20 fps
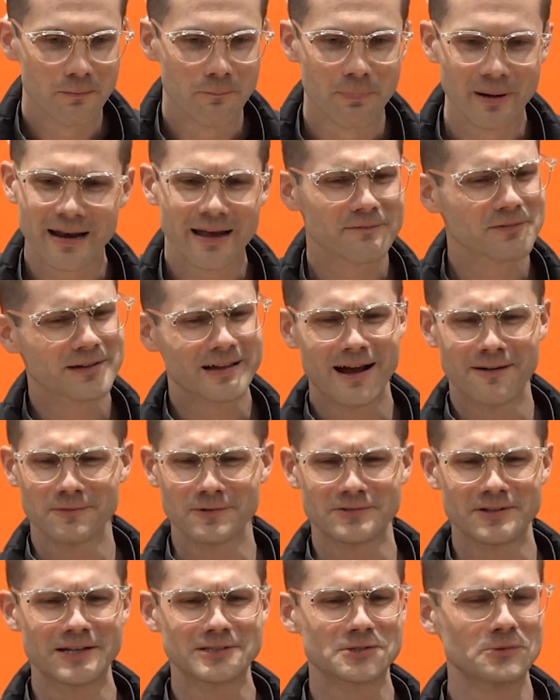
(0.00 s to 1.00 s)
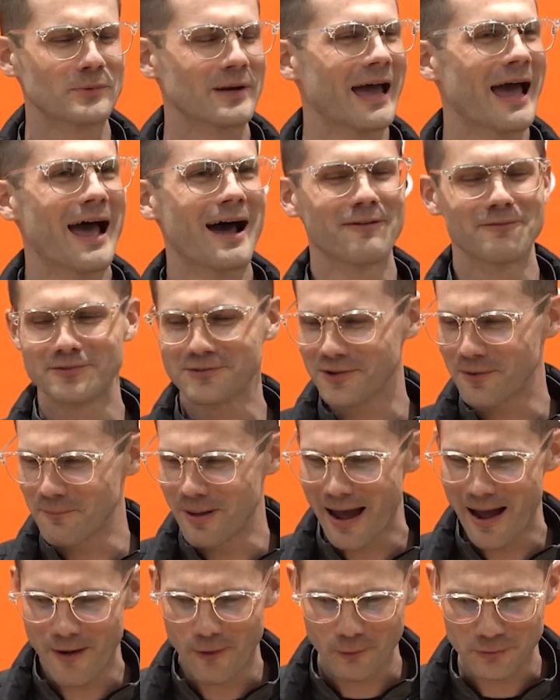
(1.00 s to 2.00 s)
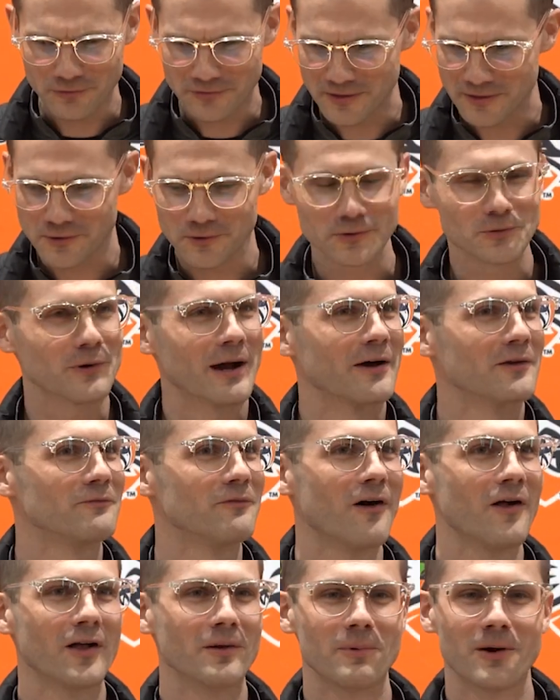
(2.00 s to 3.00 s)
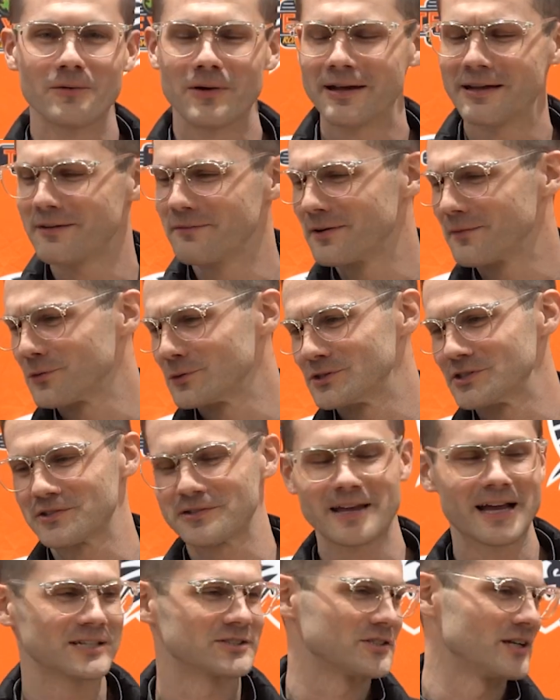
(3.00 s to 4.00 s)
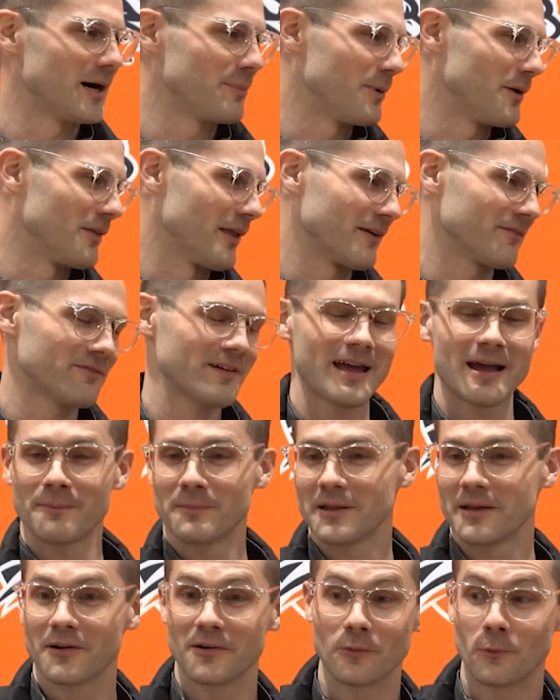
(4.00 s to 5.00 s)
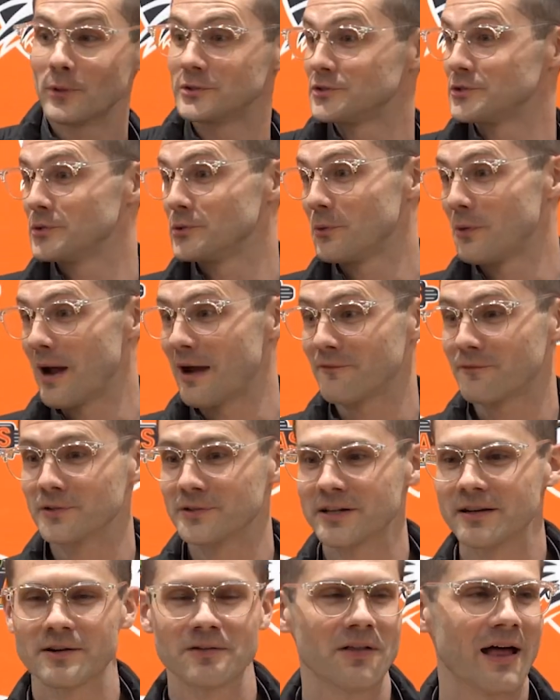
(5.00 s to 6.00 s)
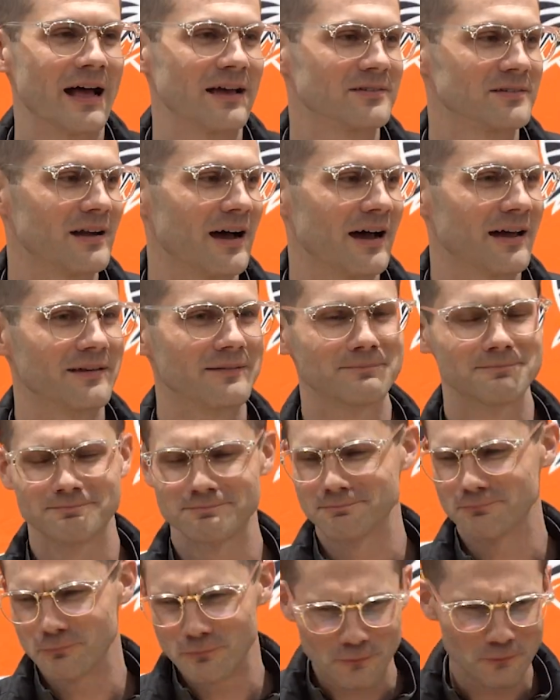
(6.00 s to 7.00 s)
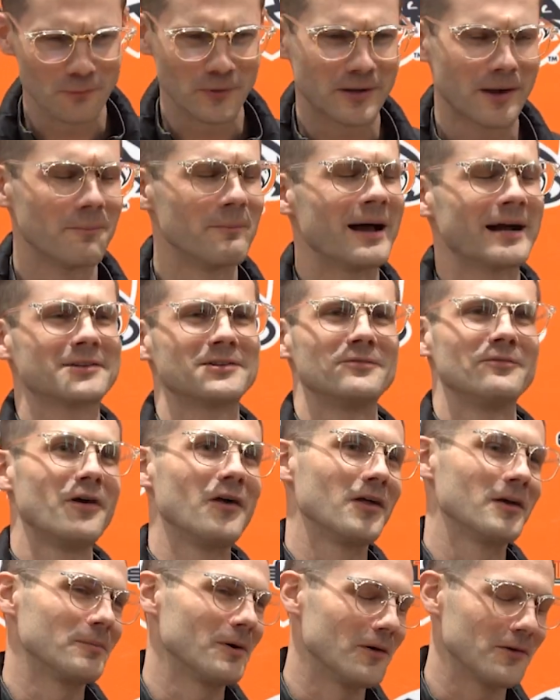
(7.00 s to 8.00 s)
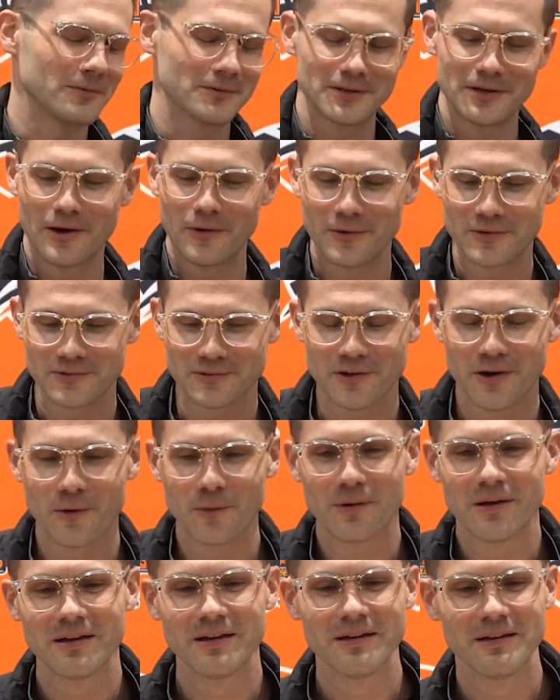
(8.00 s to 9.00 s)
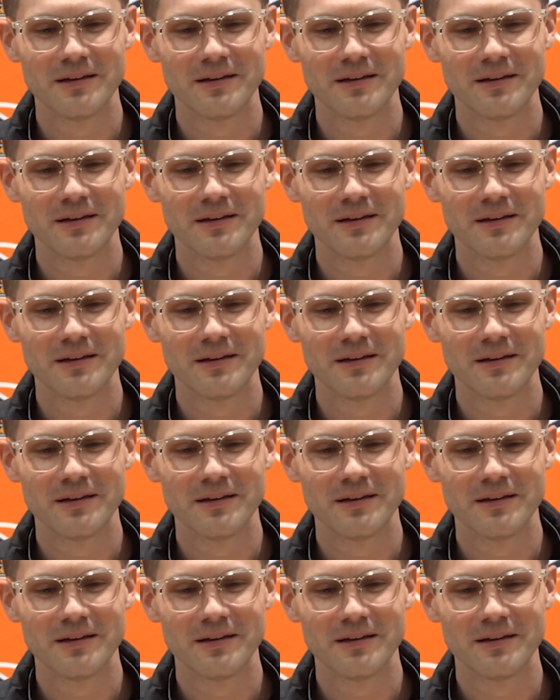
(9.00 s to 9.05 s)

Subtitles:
But every conversation we have somehow centers around volleyball, right? Even if we're just catching up on like family or what'd you have for dinner last night, we come back to volleyball, And so,